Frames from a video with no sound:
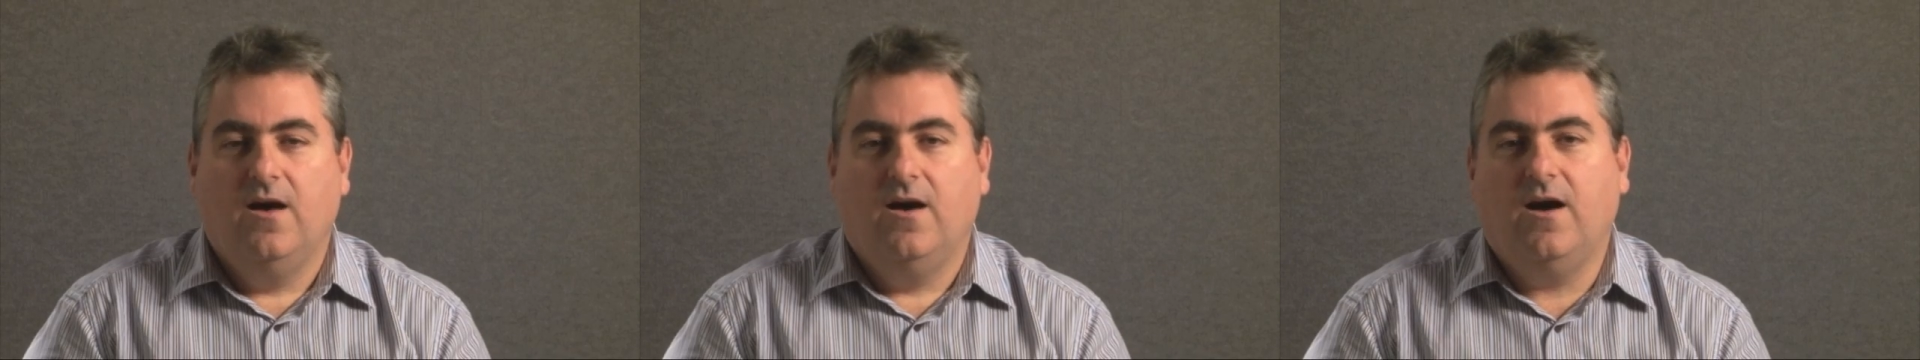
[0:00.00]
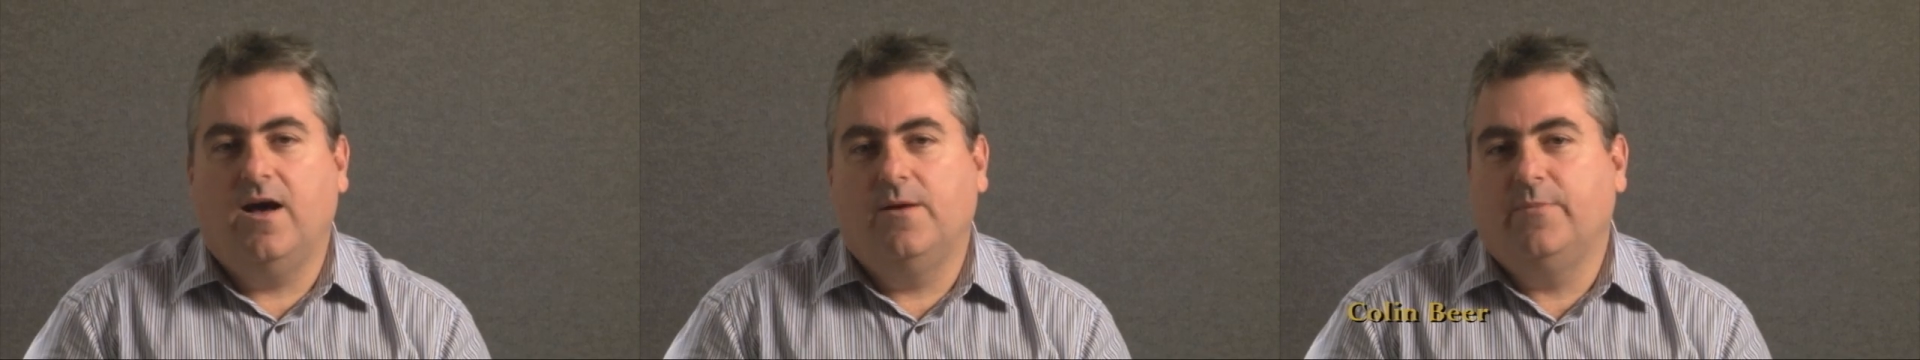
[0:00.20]

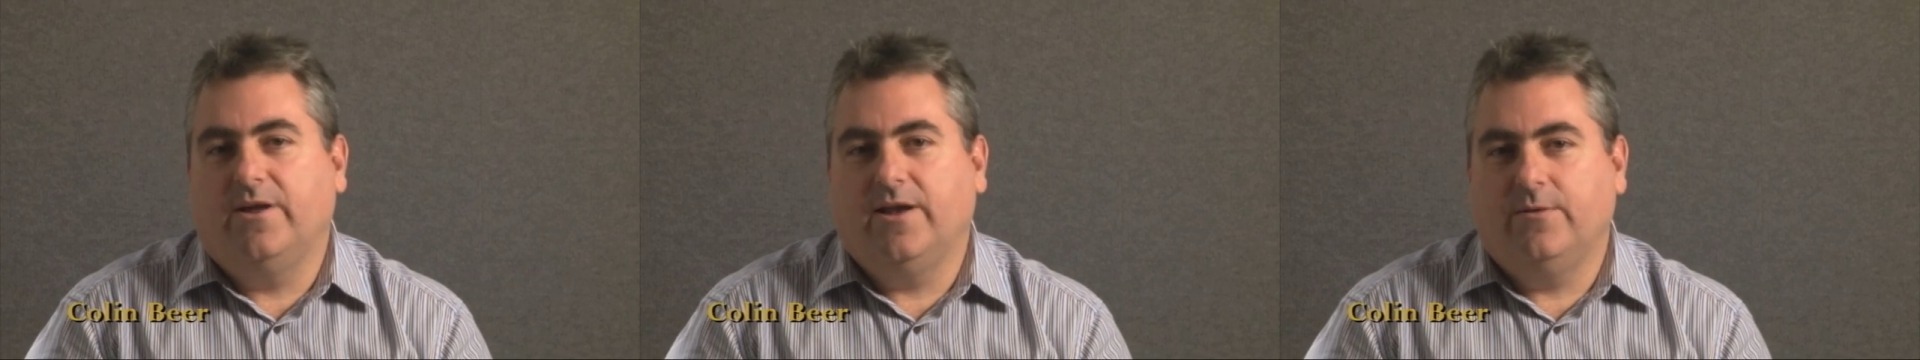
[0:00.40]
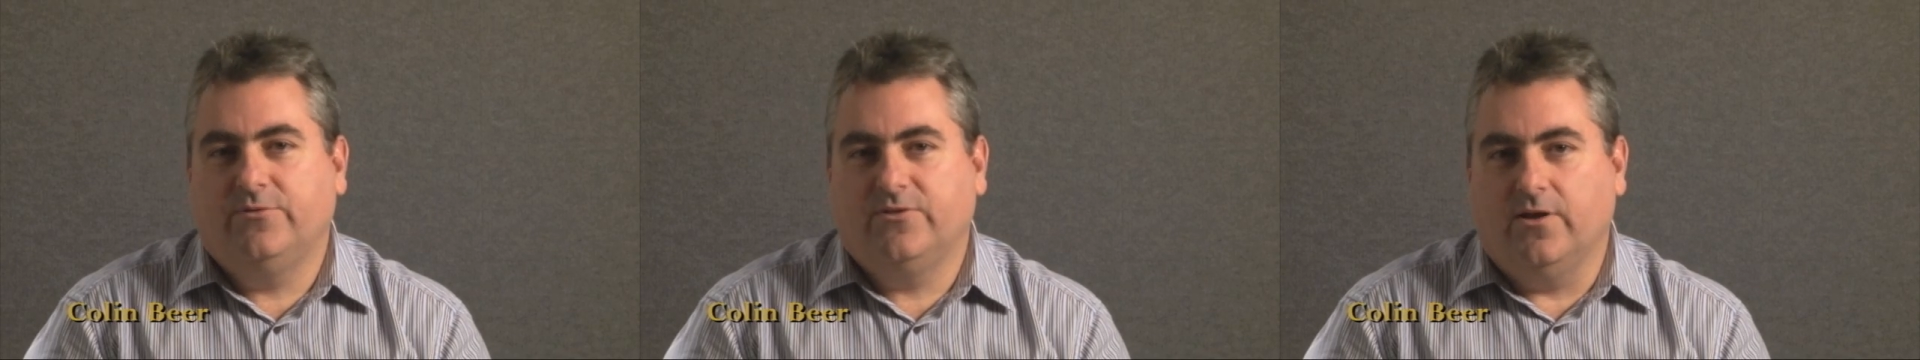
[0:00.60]
Hi, my
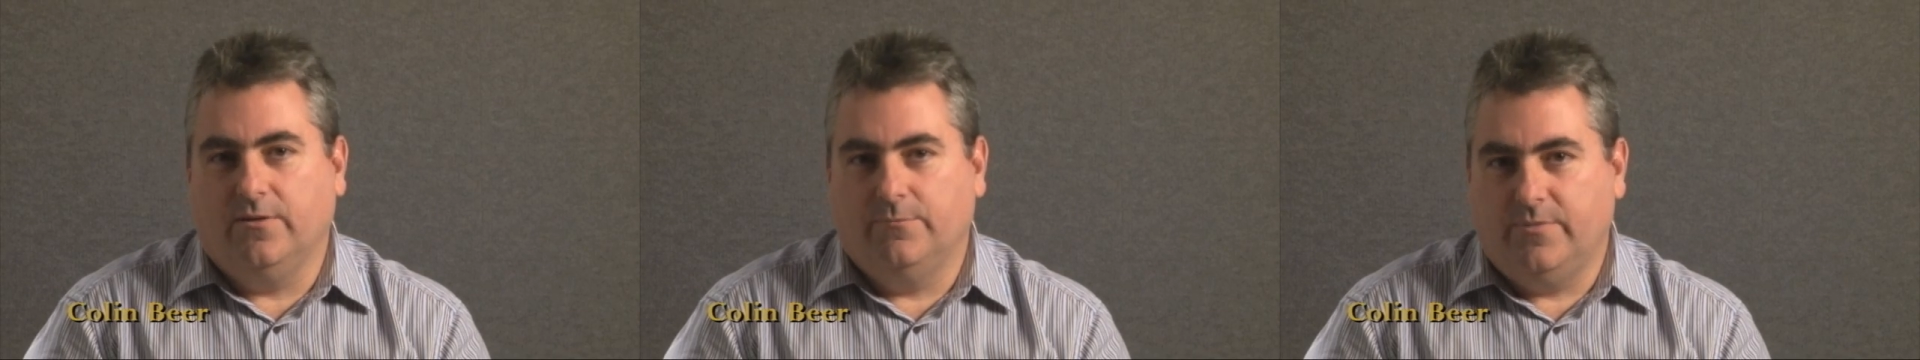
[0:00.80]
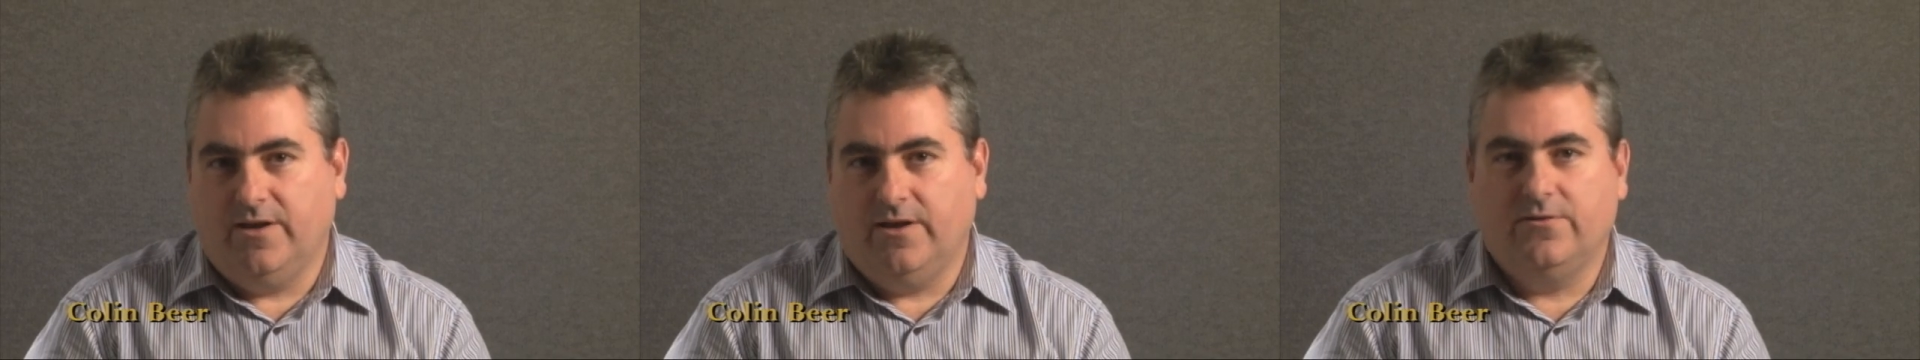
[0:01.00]
name's
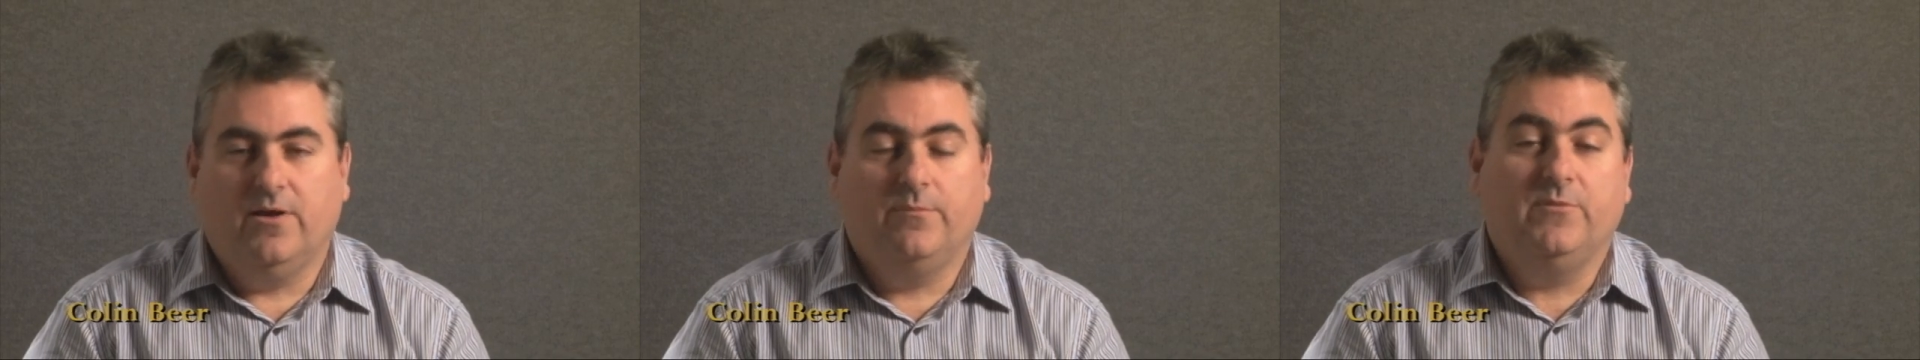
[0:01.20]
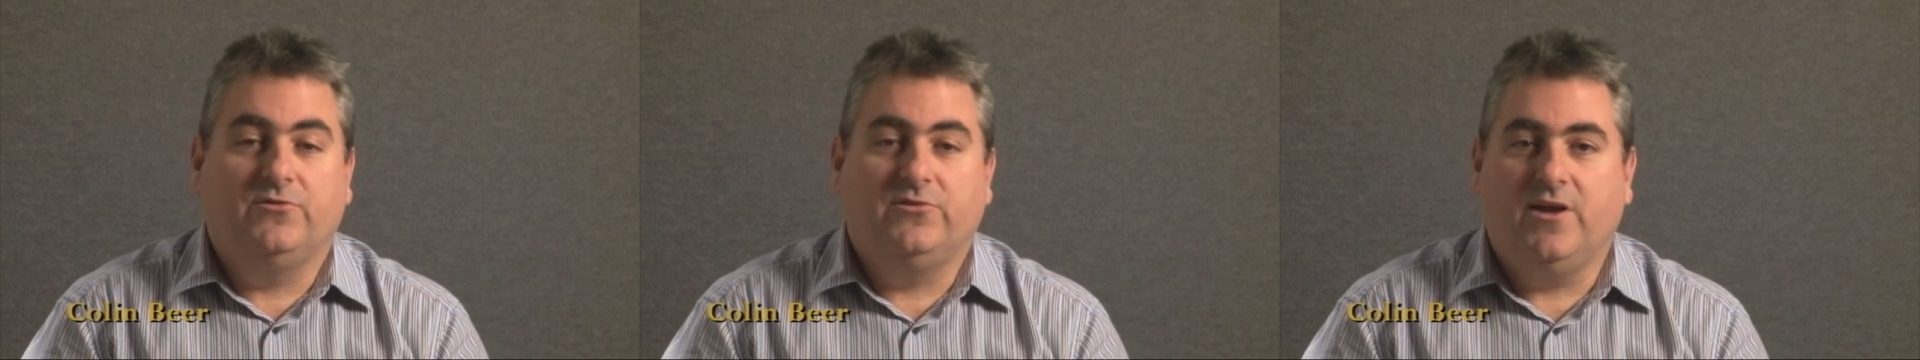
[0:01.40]
Colin Beer and
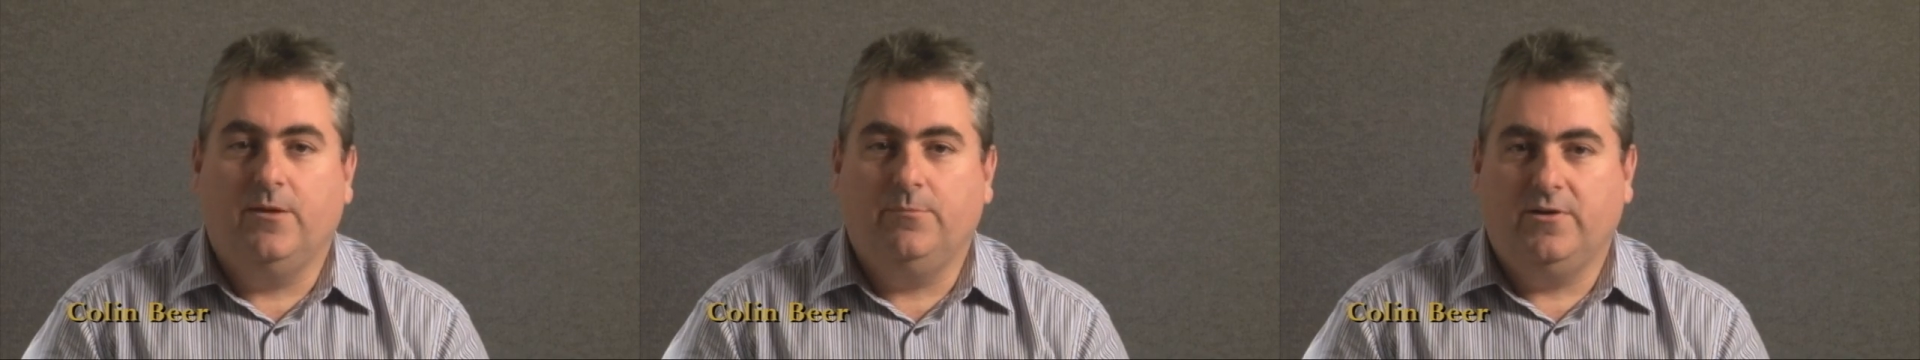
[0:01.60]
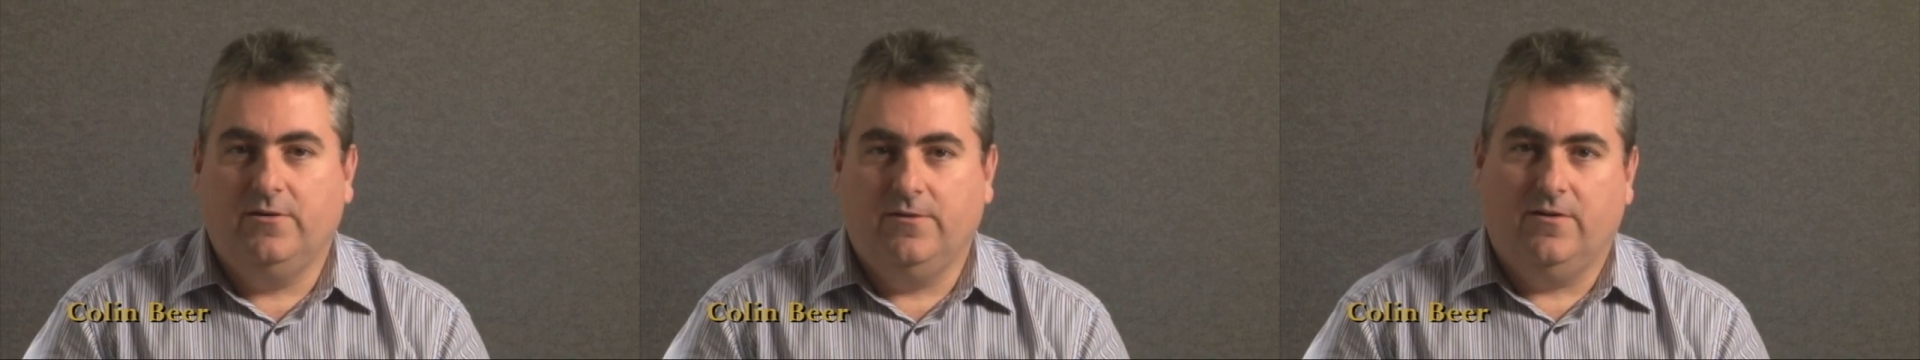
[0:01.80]
I'm the
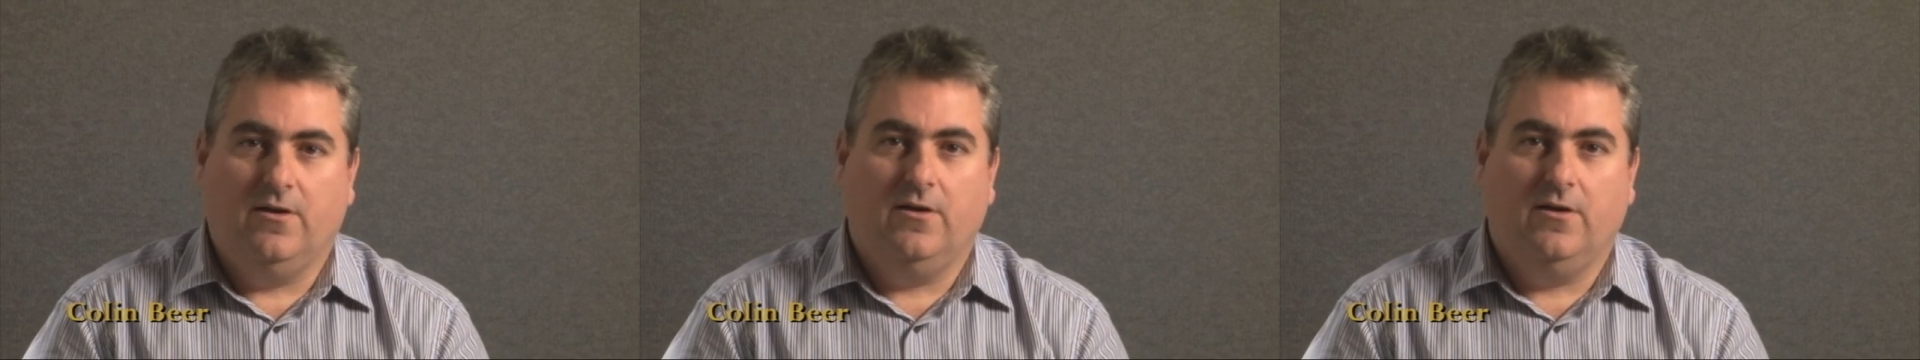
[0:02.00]
champion